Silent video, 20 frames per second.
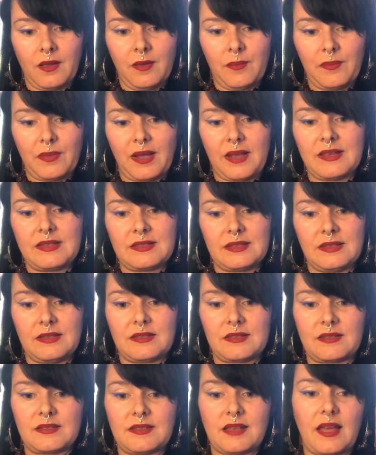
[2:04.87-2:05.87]
Pisces
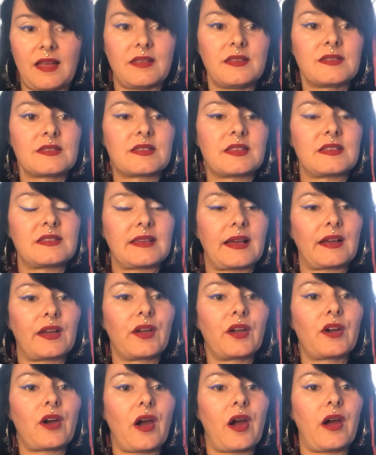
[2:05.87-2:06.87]
Suns. The
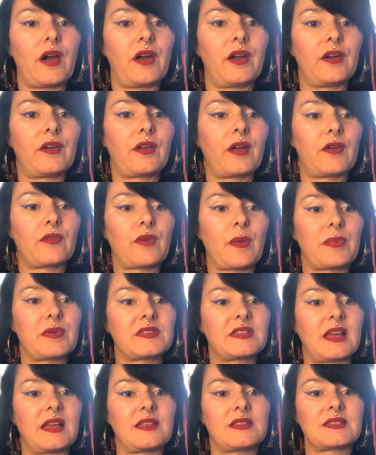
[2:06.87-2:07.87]
second card
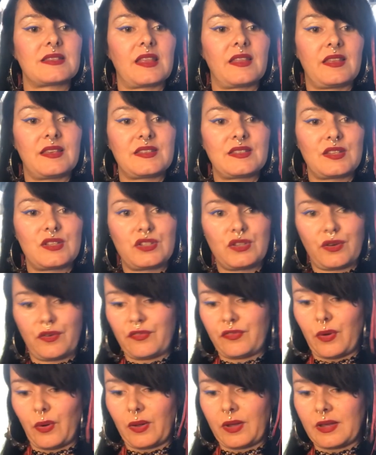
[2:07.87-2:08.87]
represents this is your
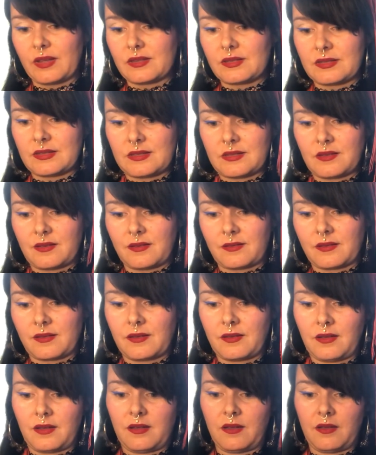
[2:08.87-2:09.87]
focus.
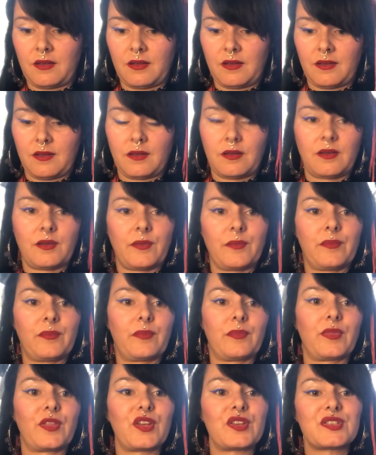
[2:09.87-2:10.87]

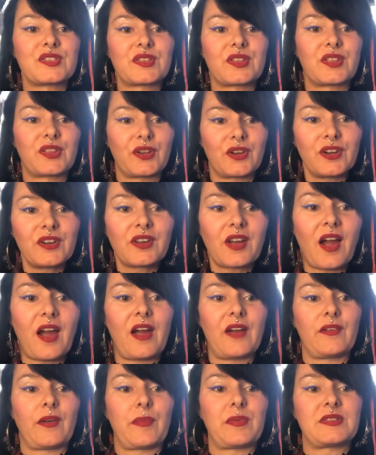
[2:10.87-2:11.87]
This third
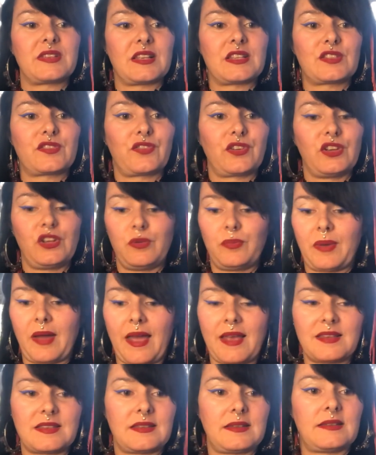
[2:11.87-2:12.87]
card represents for you,
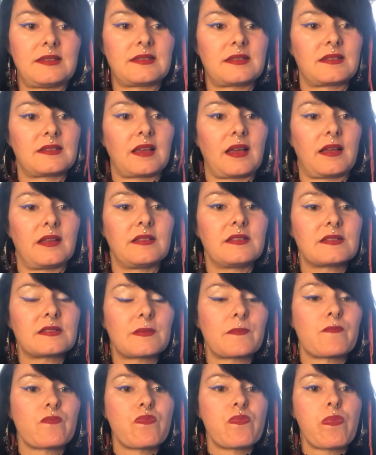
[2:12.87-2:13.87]
Pisces Suns,
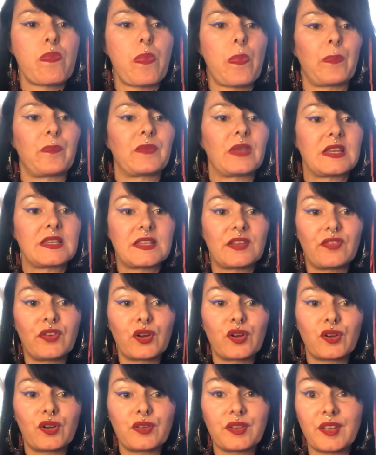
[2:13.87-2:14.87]

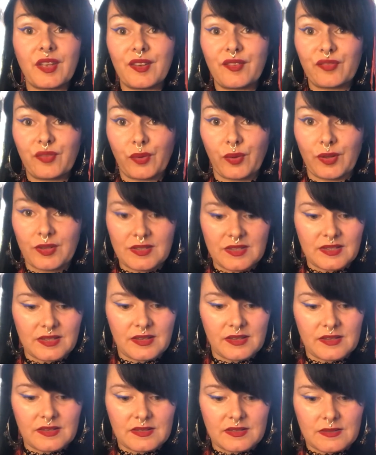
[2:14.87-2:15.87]
difficult
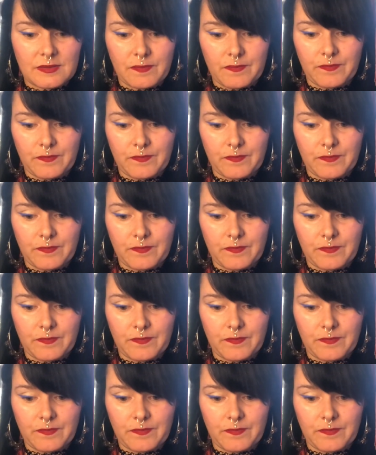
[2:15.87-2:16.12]
influences.